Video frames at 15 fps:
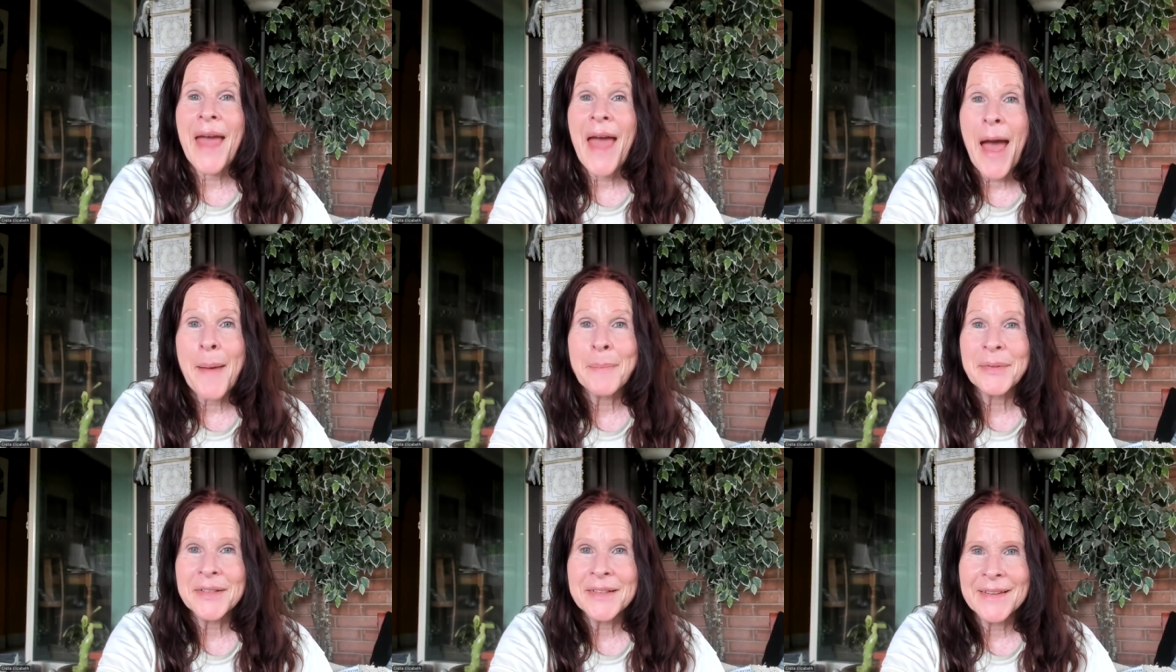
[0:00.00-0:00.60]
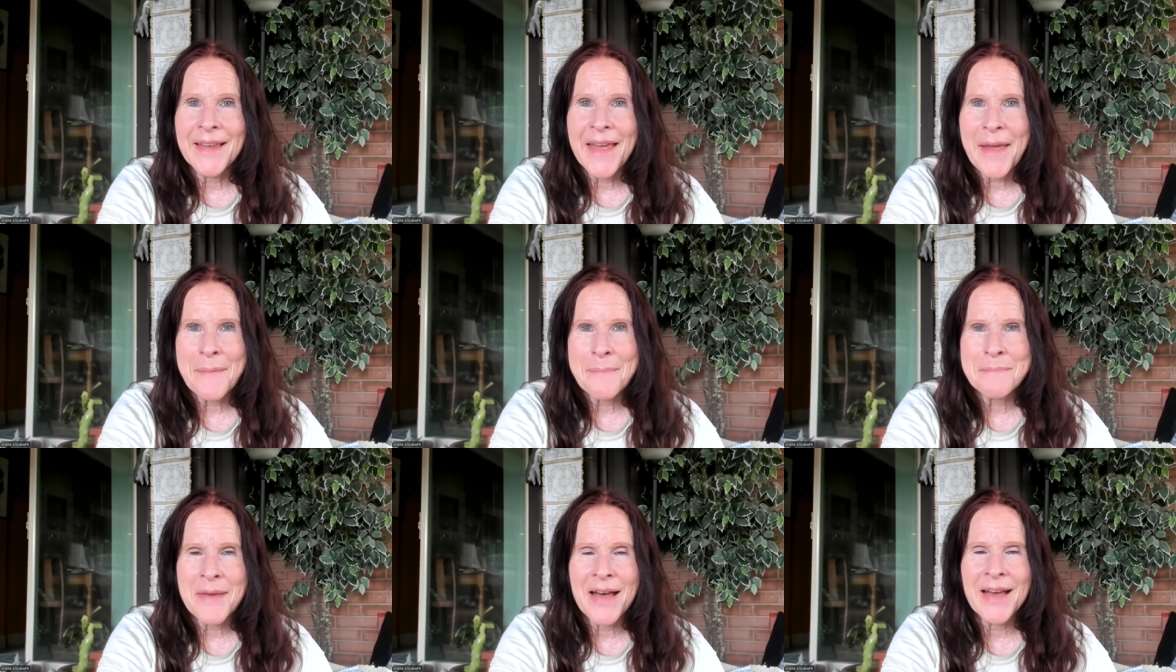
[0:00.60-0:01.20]
capital
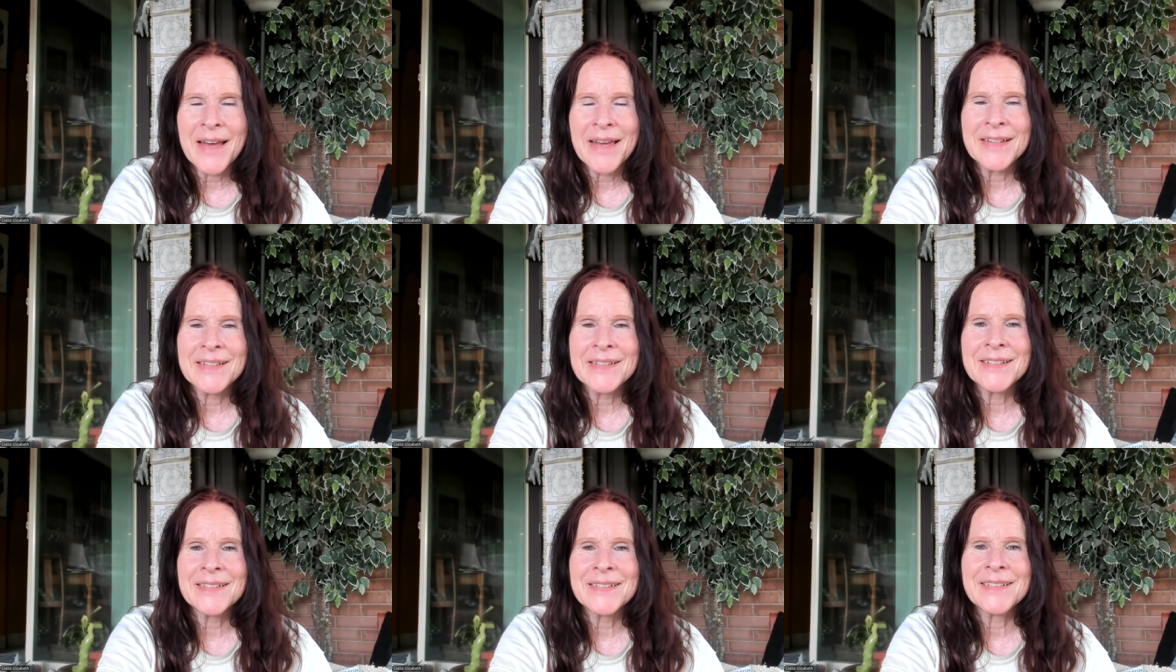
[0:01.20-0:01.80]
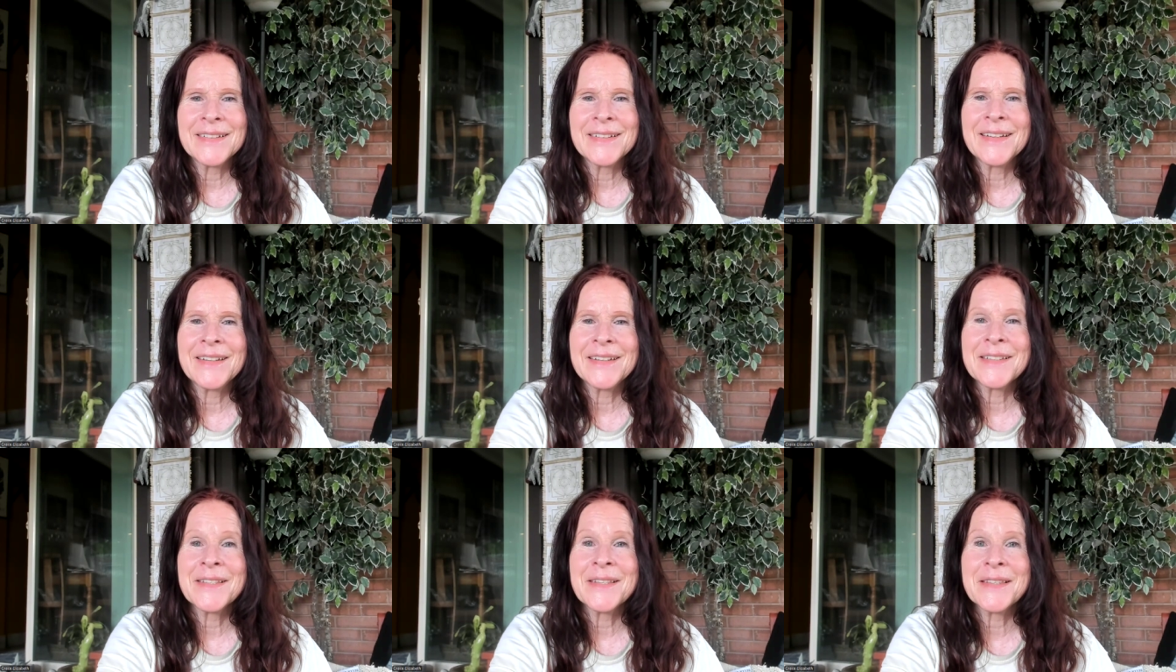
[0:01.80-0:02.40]
N mind,
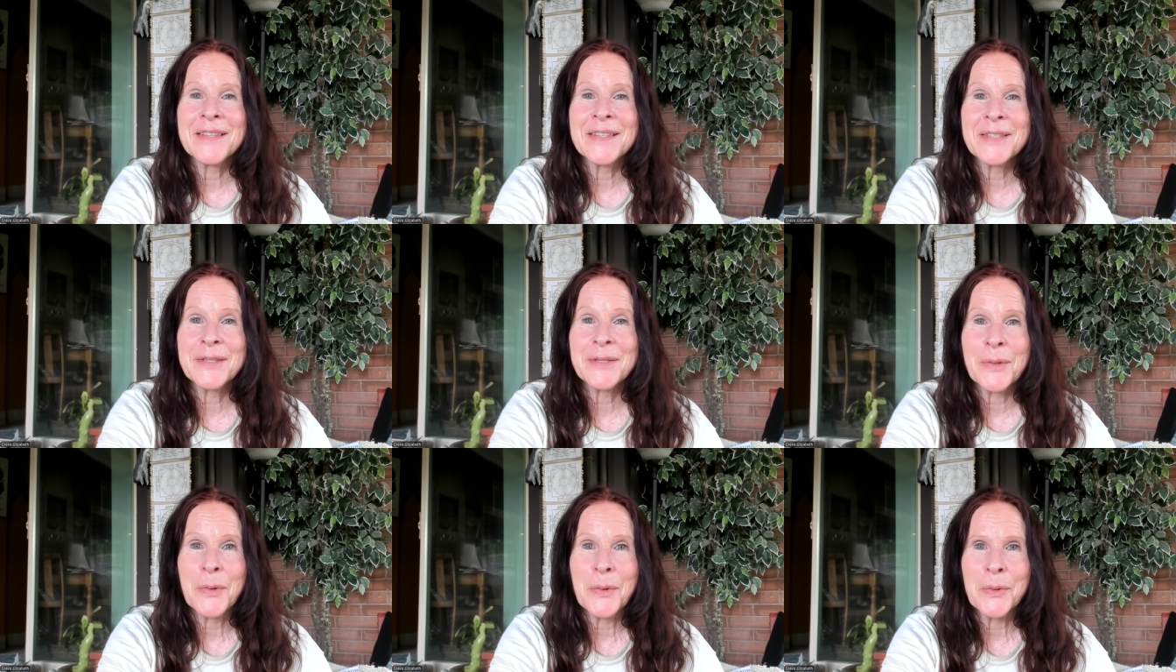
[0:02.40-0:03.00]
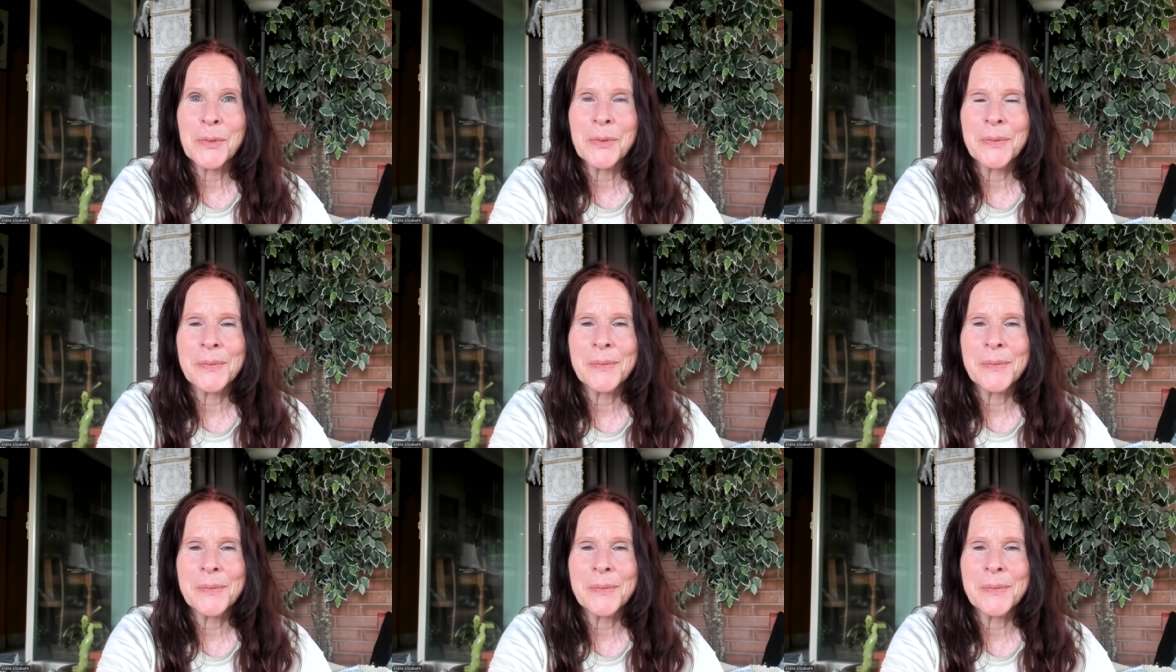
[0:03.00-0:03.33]
the soul.